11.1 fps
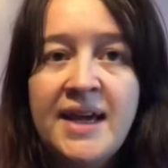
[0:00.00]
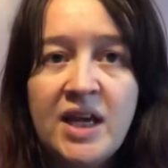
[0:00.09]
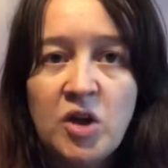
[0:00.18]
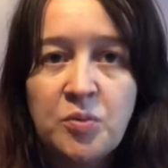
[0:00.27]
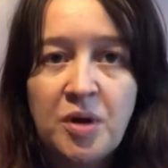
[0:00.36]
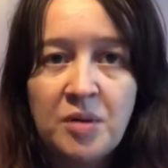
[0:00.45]
it
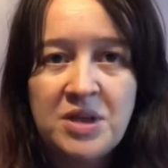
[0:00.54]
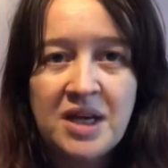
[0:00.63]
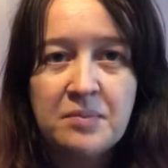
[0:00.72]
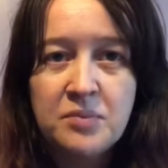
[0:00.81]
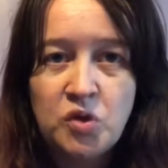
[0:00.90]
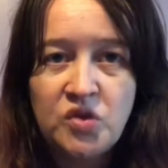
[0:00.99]
will probably
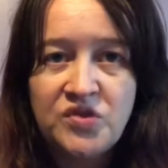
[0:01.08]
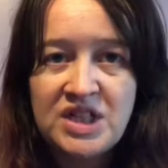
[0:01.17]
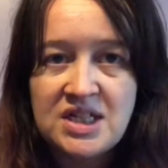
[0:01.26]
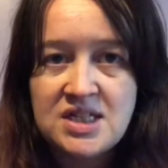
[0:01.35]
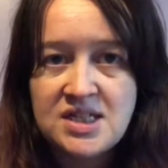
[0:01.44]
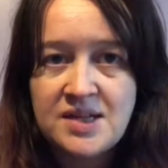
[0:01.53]
get moved
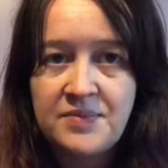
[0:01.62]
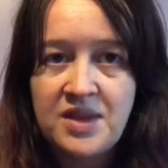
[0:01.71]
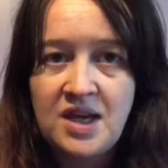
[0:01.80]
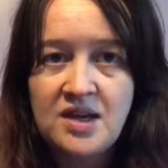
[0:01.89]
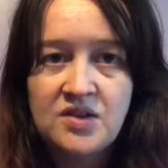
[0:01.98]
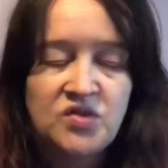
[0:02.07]
into
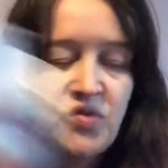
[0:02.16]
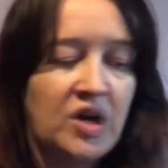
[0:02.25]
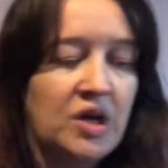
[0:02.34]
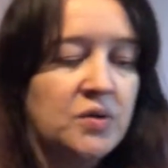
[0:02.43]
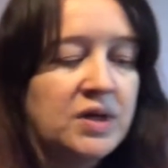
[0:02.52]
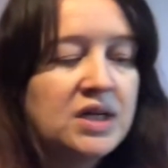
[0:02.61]
something else very
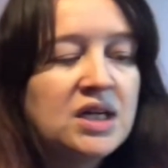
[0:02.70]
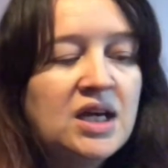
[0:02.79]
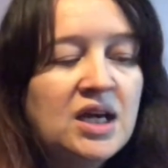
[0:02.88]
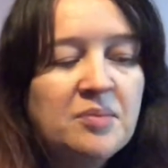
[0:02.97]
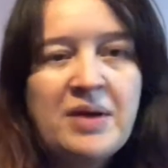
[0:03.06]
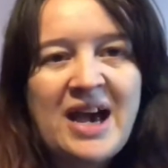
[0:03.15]

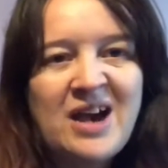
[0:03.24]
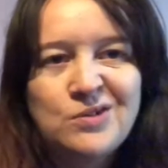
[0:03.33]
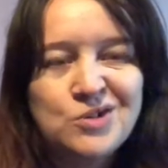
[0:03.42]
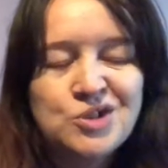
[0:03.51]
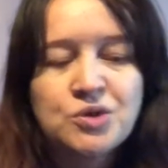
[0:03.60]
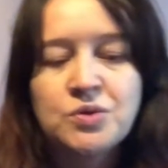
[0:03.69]
quickly, a
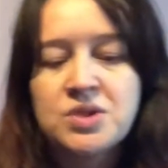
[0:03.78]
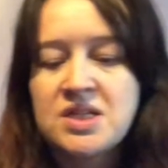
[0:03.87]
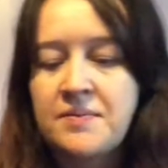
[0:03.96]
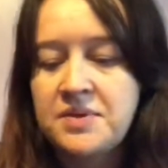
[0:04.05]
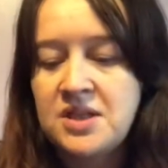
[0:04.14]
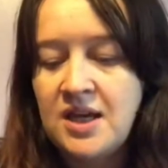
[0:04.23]
pouch or
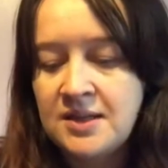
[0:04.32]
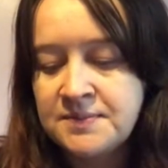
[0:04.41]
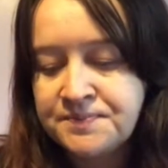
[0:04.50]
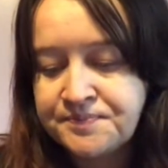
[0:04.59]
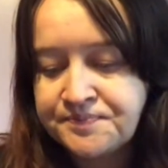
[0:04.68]
something.